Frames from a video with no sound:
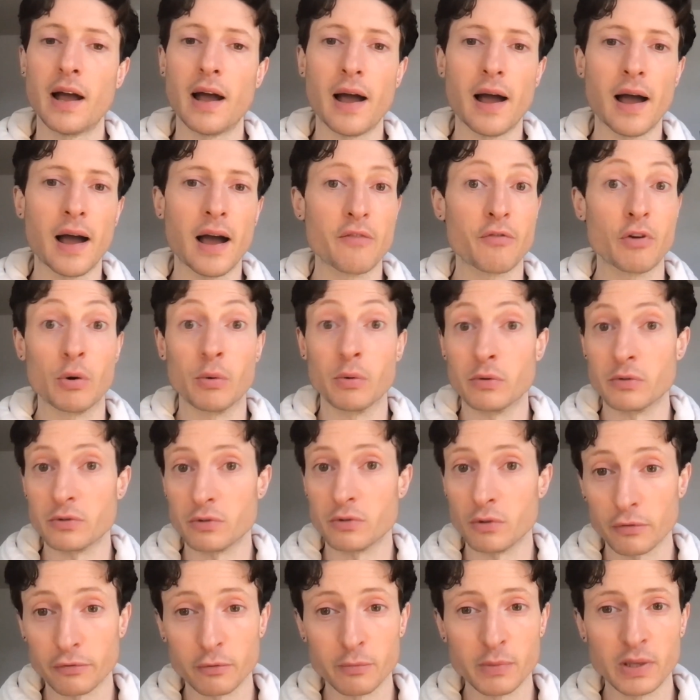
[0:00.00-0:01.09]
For everyone who's
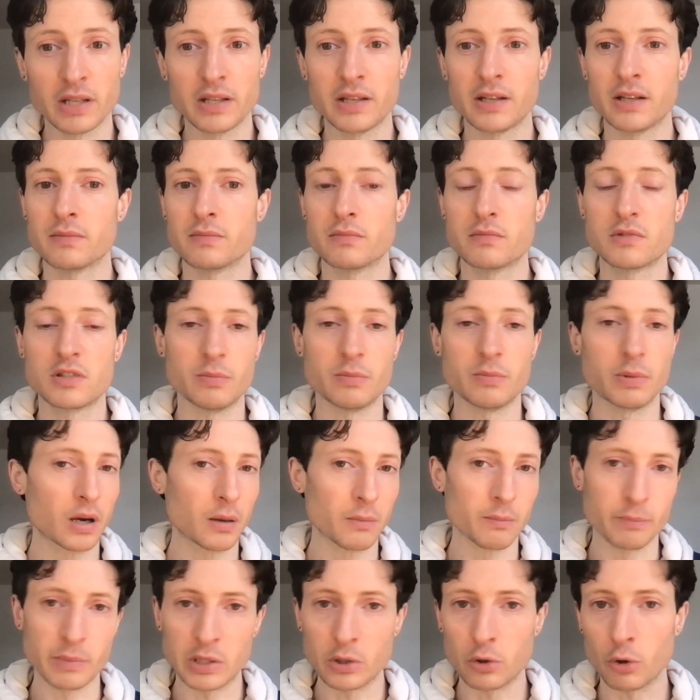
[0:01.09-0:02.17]
not familiar, to
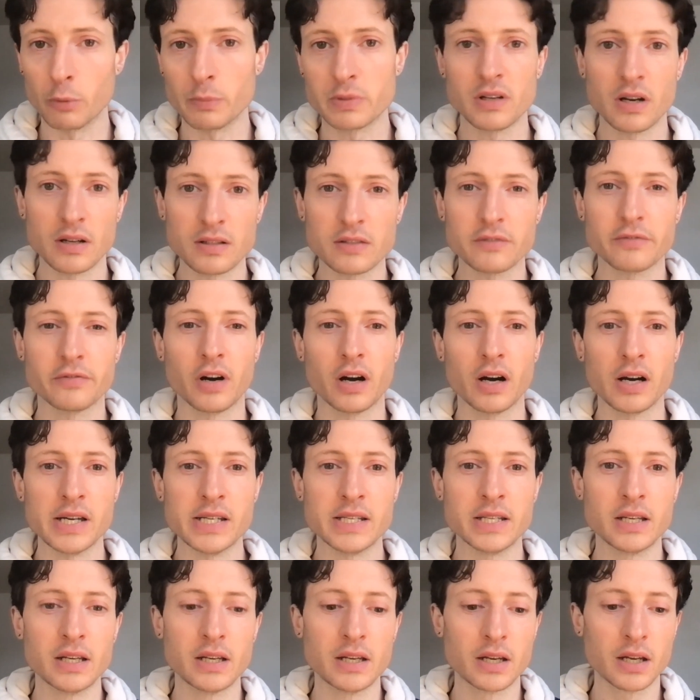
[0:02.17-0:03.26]
become B Corp
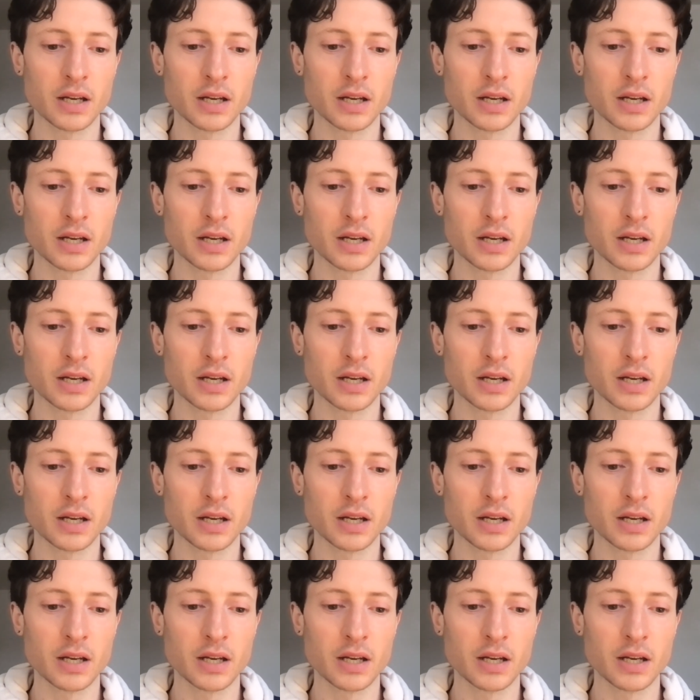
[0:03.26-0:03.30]
certified,